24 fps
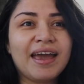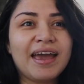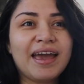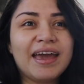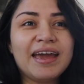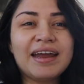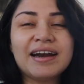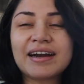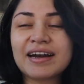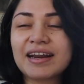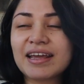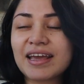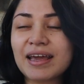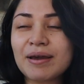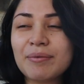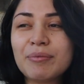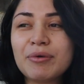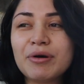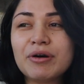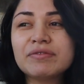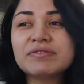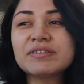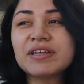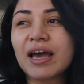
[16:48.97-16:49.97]
Enrique
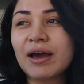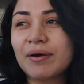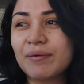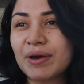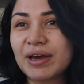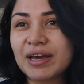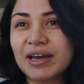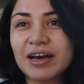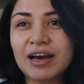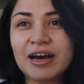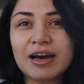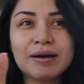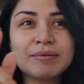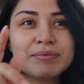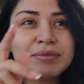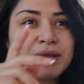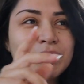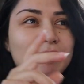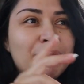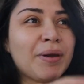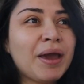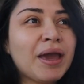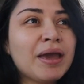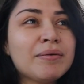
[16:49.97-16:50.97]
moves, I wake up.
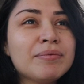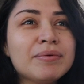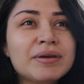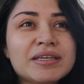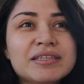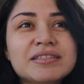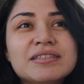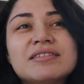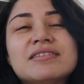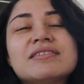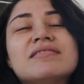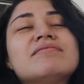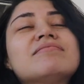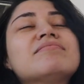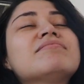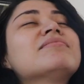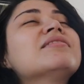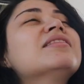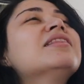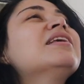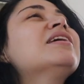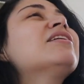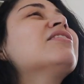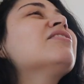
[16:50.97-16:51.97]
The baby's
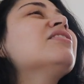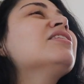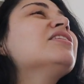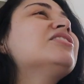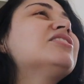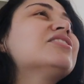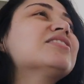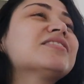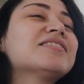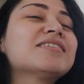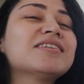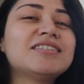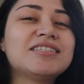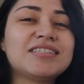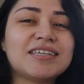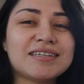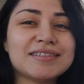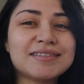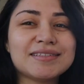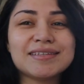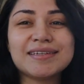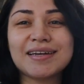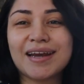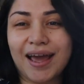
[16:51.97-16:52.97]
literally just
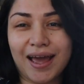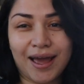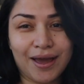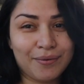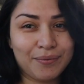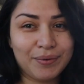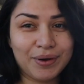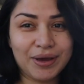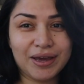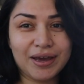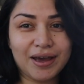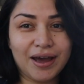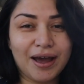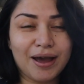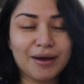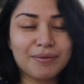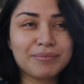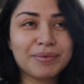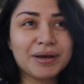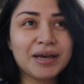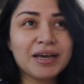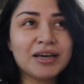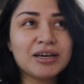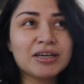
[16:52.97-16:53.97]
adjusting, I wake up.
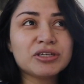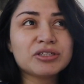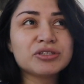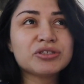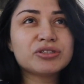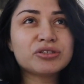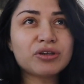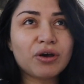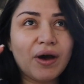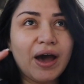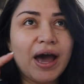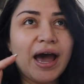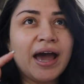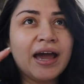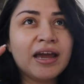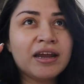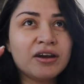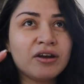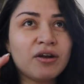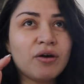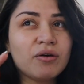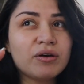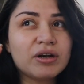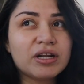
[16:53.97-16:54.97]
So I
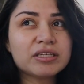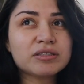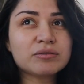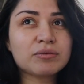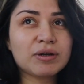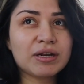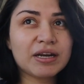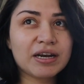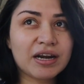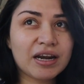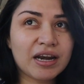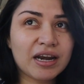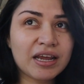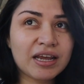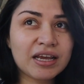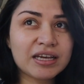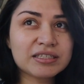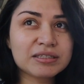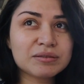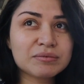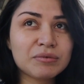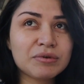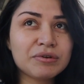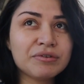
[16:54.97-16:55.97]
notice when
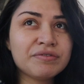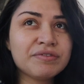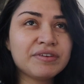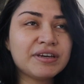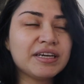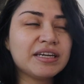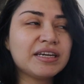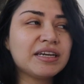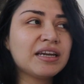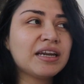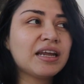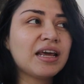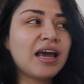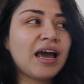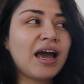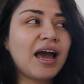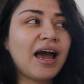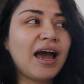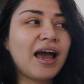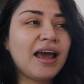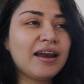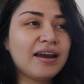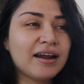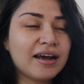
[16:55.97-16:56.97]
Enrique's moving,
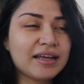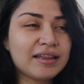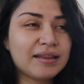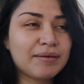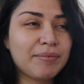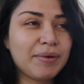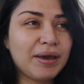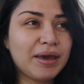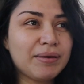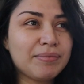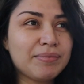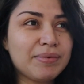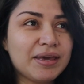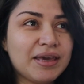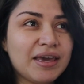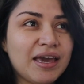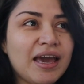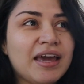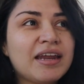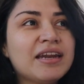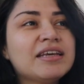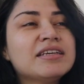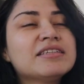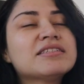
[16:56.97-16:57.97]
I look at the baby
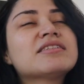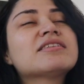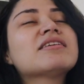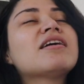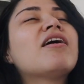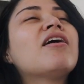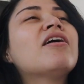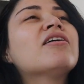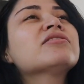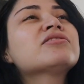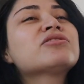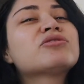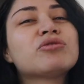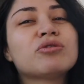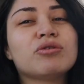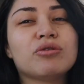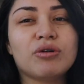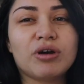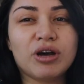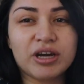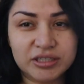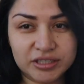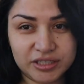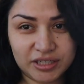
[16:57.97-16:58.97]
and he's
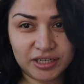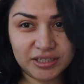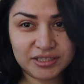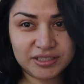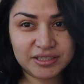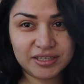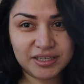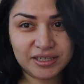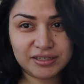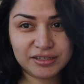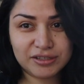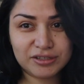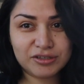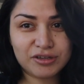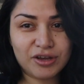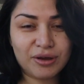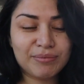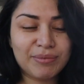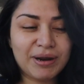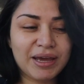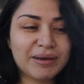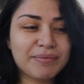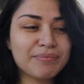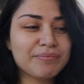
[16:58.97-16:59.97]
also adjusting. So
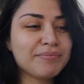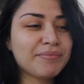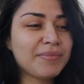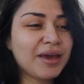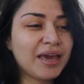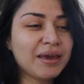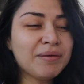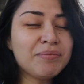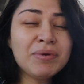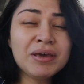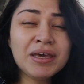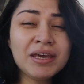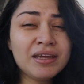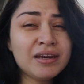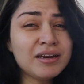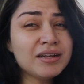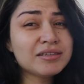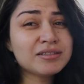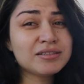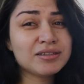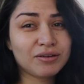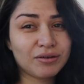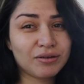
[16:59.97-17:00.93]
I'm like, maybe he needs to